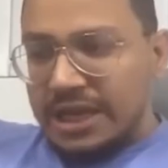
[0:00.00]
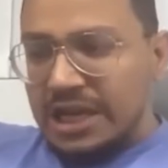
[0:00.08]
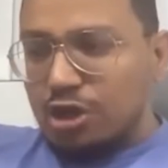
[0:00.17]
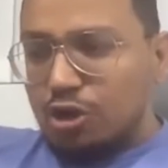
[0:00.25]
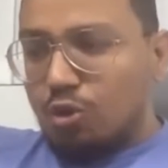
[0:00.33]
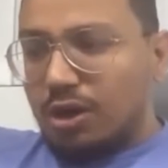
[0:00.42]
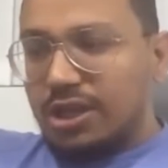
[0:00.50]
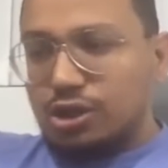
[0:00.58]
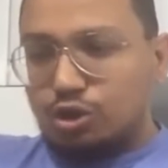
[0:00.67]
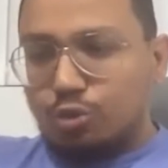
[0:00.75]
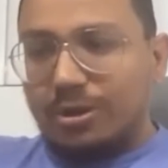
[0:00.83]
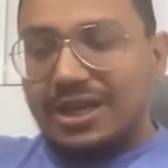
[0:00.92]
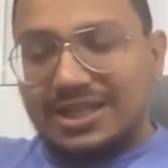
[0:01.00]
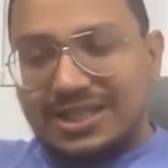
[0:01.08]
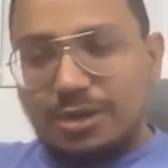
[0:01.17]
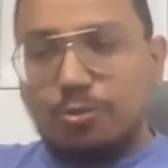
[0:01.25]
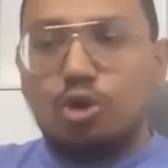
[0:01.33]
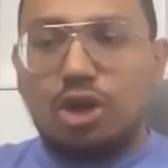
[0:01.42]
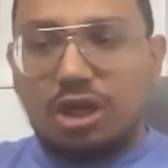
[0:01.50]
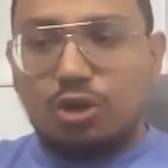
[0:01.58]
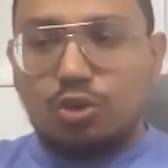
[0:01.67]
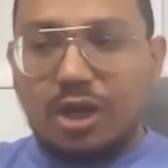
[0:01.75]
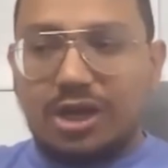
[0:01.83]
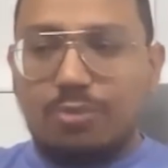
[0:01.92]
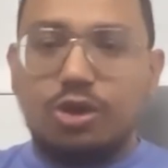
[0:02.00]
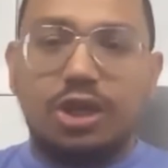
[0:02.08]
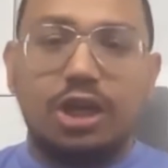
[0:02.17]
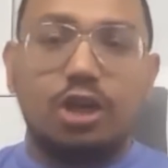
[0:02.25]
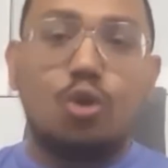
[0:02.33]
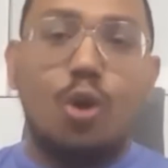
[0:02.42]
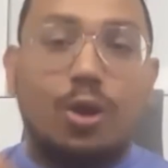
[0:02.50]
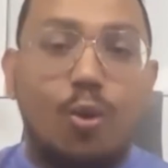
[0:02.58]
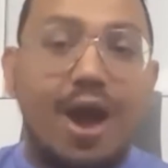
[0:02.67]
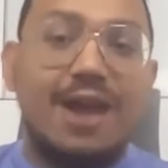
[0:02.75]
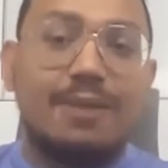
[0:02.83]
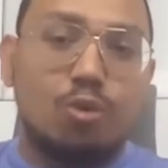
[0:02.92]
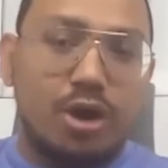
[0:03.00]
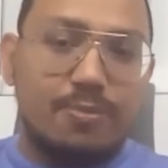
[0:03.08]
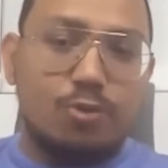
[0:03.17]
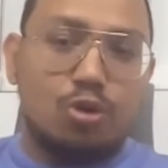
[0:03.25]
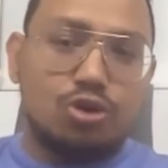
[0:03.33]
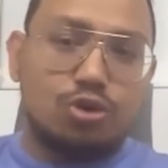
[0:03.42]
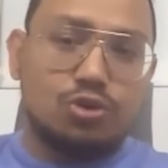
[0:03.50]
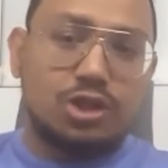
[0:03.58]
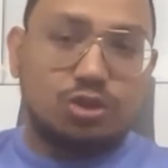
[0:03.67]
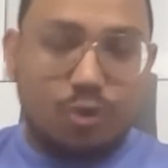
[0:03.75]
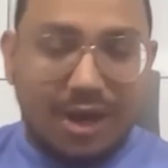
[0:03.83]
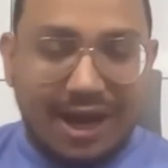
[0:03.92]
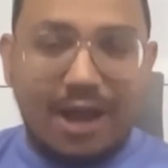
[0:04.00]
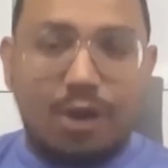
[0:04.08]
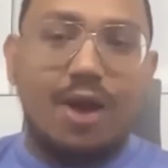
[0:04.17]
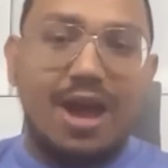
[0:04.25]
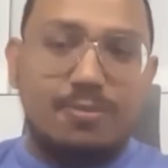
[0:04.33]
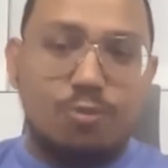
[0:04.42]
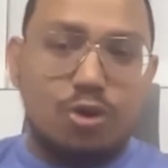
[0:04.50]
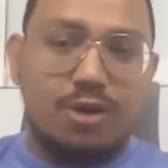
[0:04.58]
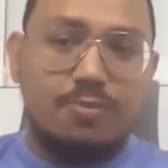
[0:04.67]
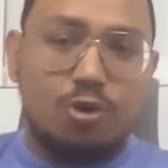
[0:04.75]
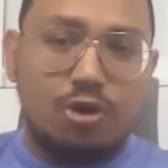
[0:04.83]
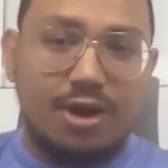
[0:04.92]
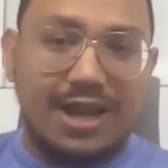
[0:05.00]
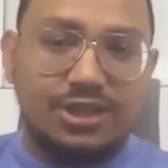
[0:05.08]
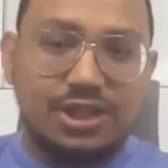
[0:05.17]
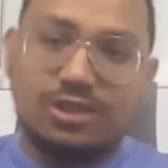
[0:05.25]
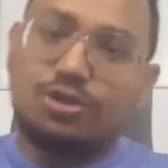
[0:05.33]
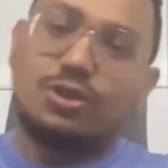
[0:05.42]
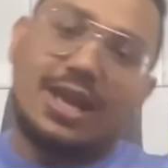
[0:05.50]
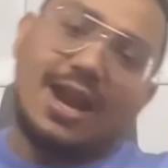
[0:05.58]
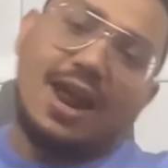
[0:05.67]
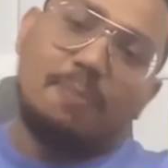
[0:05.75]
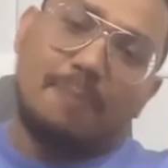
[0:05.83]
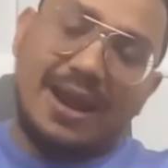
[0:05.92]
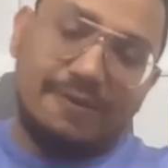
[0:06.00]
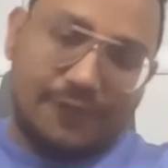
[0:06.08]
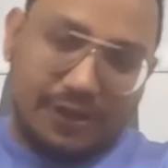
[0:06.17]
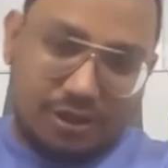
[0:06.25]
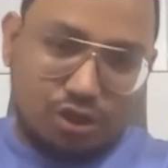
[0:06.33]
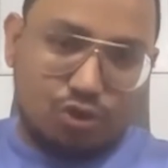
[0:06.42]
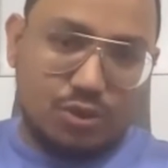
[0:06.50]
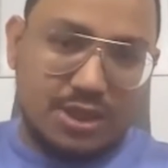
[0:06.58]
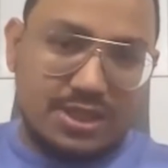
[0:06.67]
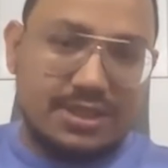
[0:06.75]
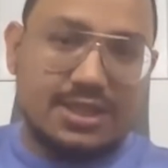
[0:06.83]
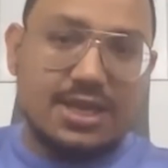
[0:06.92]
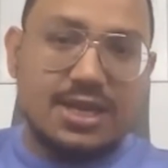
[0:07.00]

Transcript: in tokens to be distributed to the community to acquire more and more users, to acquire more and more traction. So there are benefits to this.